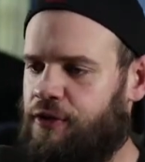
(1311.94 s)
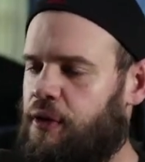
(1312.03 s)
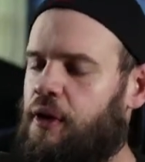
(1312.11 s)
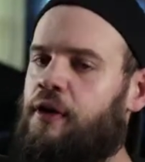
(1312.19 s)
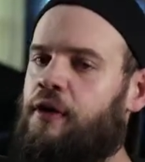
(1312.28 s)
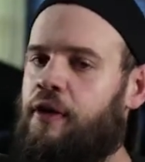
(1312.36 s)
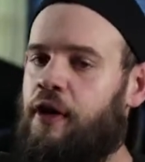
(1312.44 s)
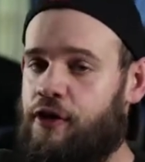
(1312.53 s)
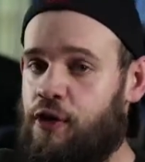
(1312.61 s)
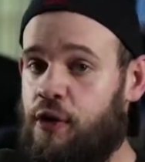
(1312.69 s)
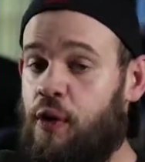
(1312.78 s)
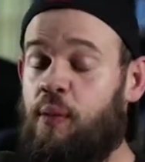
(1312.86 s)
They're
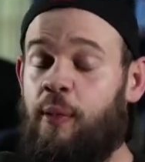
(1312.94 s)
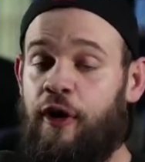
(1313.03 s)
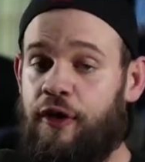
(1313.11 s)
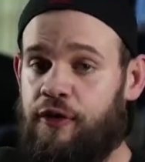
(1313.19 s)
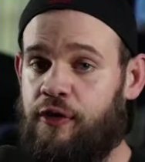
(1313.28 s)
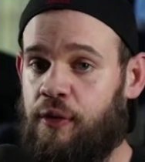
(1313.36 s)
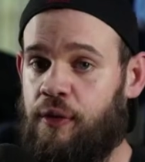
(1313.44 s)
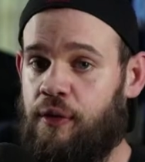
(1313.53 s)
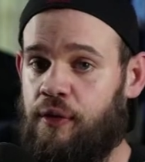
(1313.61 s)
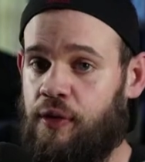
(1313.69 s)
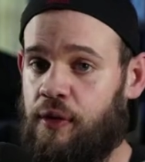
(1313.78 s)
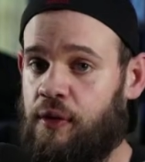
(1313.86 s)
too numerous
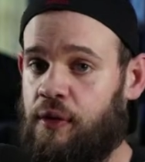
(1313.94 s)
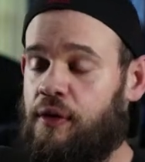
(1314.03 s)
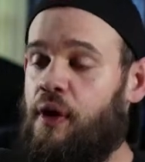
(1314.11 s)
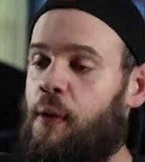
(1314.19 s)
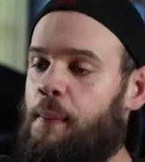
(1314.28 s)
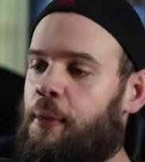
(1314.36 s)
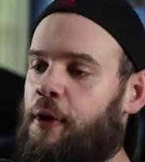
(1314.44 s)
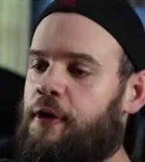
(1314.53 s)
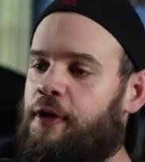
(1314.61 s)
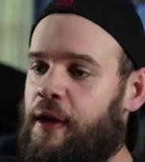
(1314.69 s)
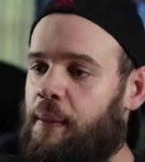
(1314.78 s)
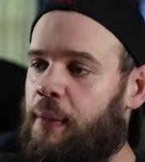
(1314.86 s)
to note,
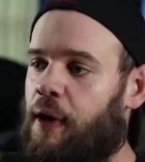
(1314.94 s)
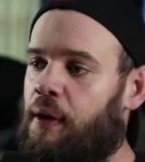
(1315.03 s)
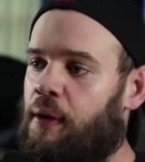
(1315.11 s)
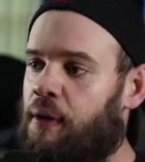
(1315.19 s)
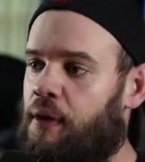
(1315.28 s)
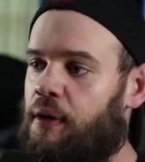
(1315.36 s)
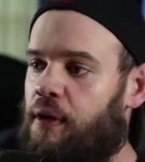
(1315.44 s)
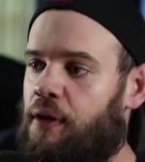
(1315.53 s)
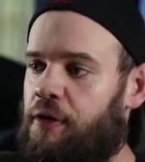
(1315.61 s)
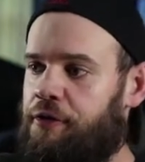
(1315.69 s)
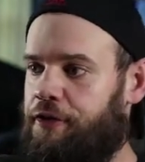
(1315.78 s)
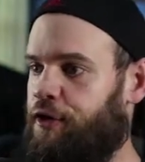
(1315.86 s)
but think about
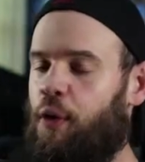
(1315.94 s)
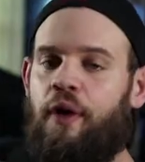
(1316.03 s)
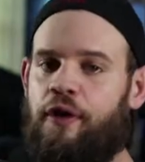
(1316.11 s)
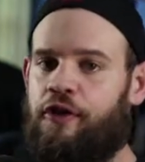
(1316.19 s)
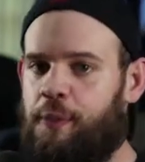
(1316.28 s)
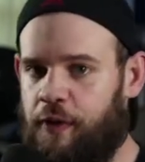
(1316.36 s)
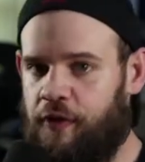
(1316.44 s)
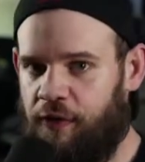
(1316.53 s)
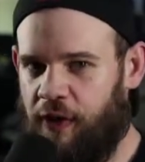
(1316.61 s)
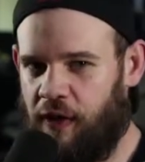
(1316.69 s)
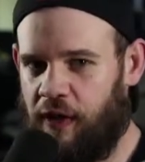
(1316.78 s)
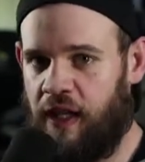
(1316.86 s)
The Doors
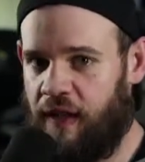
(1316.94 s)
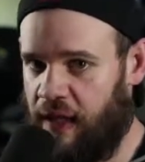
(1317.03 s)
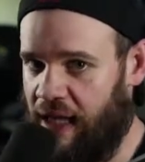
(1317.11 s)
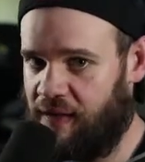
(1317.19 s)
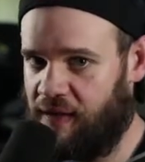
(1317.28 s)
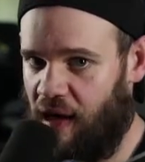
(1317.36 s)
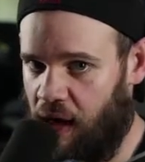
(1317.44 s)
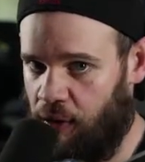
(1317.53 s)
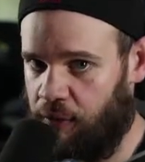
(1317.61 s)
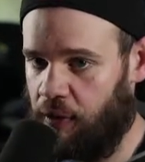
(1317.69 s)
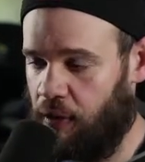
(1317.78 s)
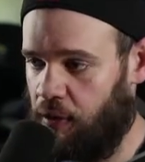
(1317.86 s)
specifically in that
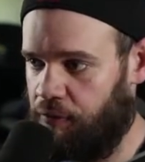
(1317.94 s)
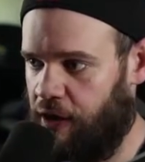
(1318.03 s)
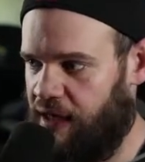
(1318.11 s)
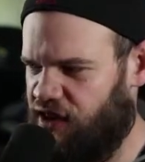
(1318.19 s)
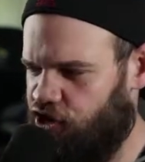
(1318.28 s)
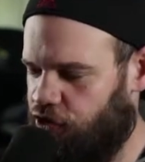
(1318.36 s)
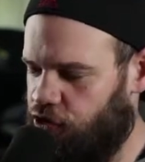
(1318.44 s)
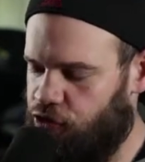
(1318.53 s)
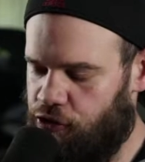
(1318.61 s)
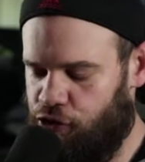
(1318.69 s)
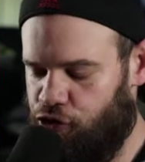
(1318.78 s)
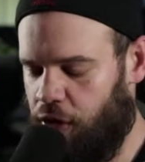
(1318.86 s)
sound of that just
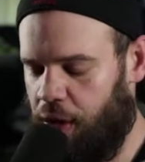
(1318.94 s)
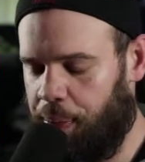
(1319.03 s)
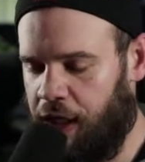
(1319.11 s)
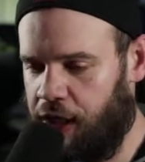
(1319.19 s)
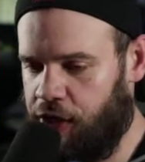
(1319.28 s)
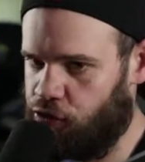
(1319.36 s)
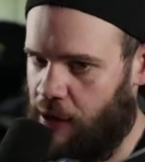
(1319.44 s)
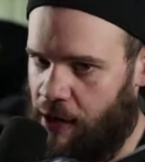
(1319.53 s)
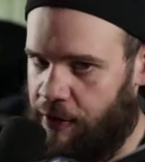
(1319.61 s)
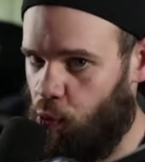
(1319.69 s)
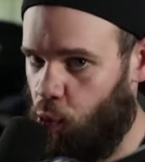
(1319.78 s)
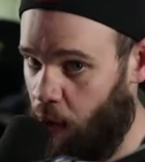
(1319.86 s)
drippy,
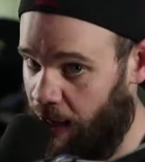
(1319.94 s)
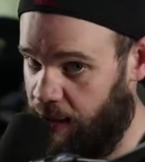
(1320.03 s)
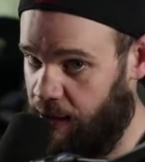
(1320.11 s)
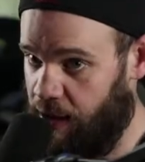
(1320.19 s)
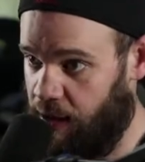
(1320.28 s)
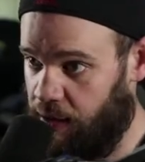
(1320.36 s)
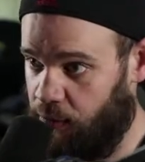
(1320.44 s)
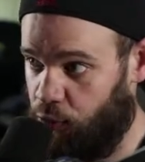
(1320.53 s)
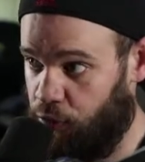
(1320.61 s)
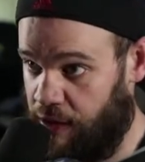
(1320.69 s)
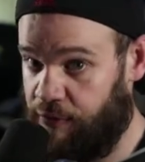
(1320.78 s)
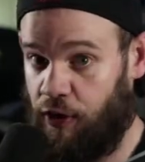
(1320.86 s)
drowny, wet,
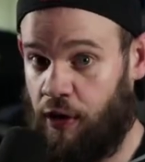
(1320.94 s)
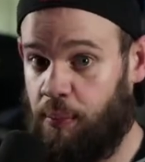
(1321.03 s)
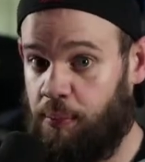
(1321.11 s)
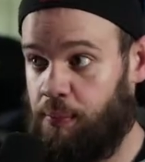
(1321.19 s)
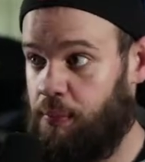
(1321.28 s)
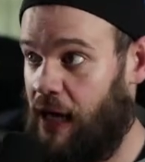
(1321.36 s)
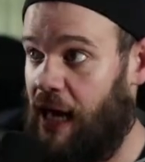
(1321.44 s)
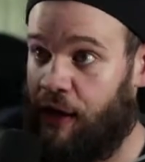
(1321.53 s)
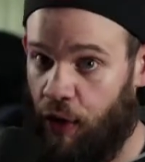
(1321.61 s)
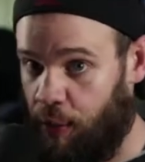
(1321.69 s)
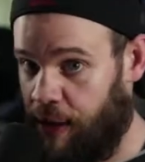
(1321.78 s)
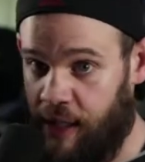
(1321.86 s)
reverb,
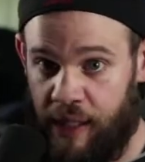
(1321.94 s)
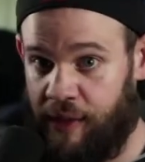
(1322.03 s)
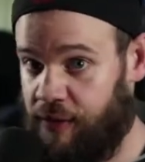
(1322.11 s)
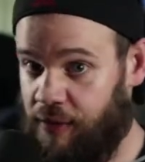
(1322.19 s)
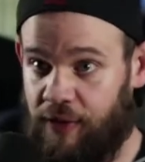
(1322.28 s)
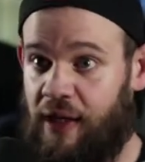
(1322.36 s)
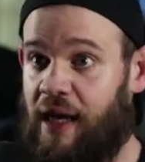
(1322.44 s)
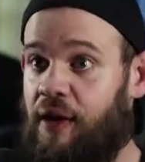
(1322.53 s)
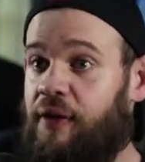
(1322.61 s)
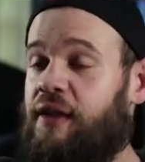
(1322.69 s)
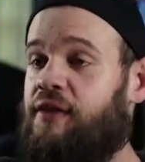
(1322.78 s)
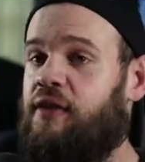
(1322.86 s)
echoey
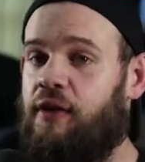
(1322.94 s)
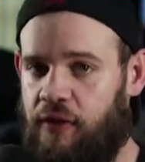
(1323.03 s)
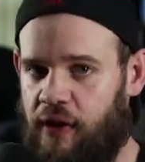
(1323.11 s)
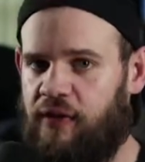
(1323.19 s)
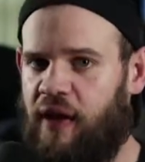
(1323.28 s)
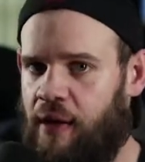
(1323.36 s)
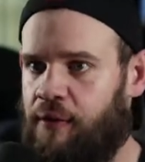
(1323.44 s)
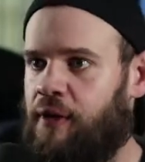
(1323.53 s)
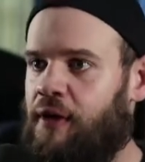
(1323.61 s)
sound. That's Sunset Sound.